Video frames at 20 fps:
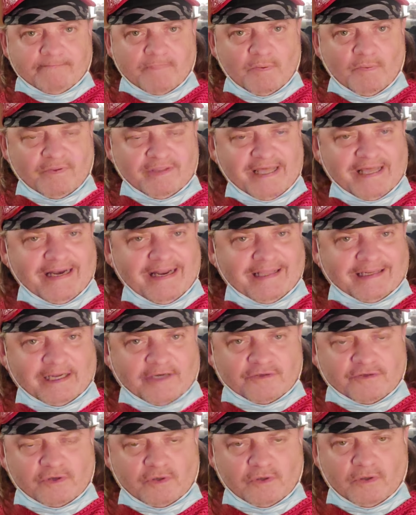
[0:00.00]
with any
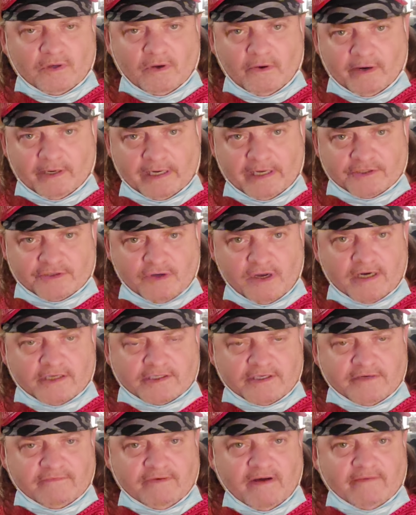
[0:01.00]
electrical or electronics
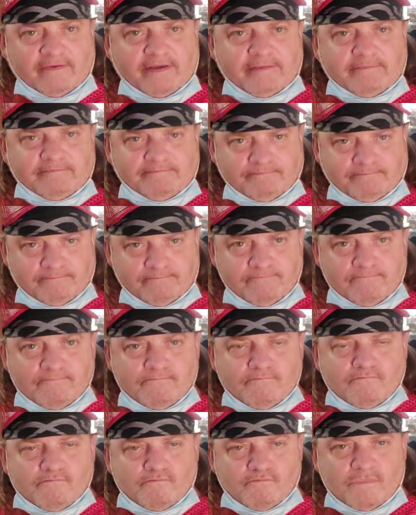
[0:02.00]
involving
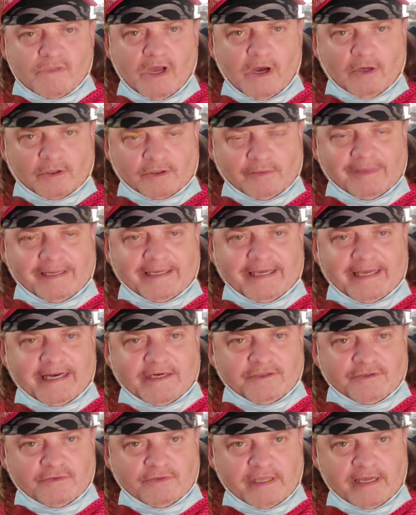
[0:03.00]
ultimately getting
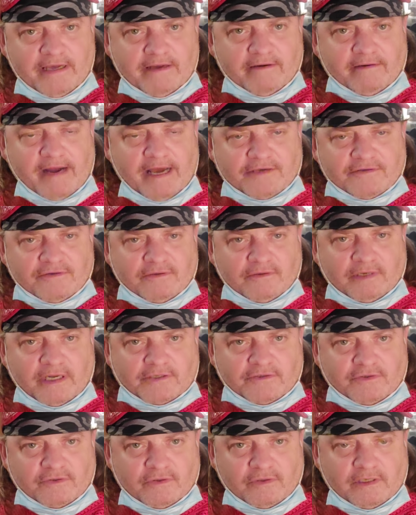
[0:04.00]
to the international
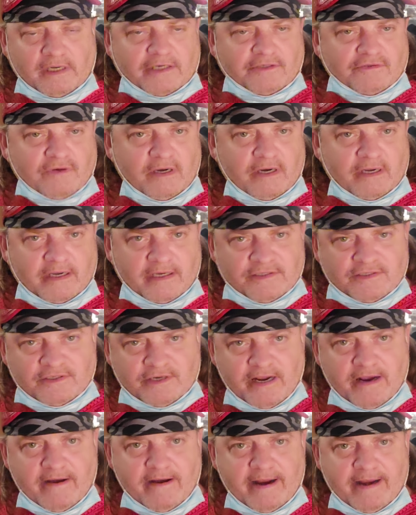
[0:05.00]
electrical electronic
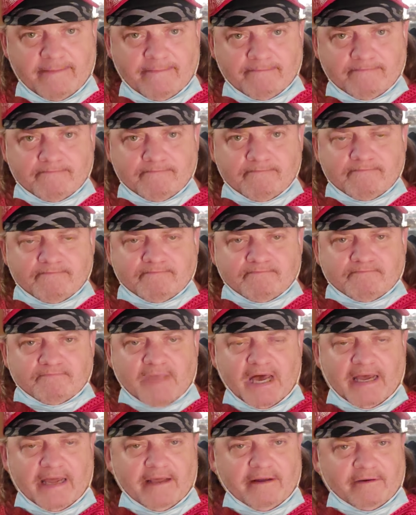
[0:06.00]
engineering,
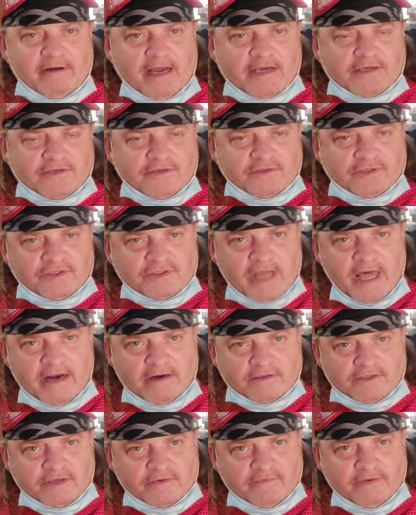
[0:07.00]
international
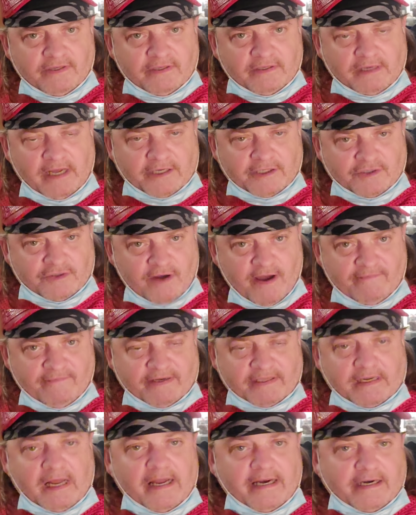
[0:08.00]
standards of like
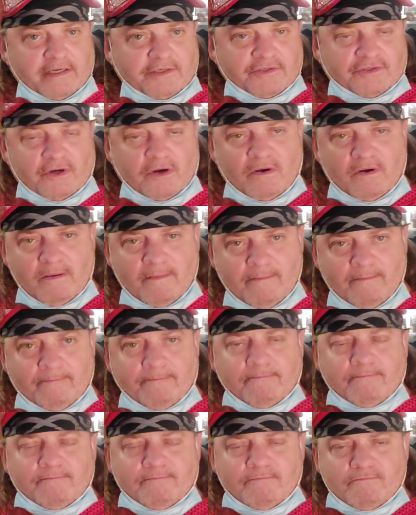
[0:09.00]
traffic light control.
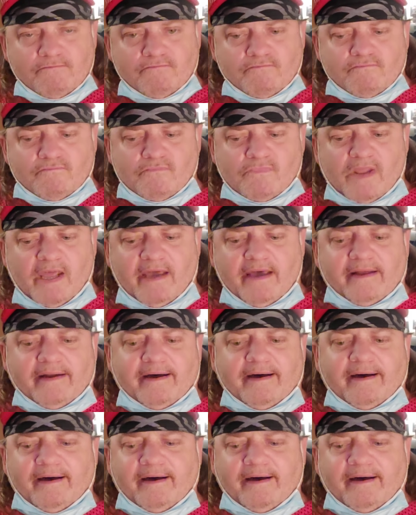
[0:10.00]
And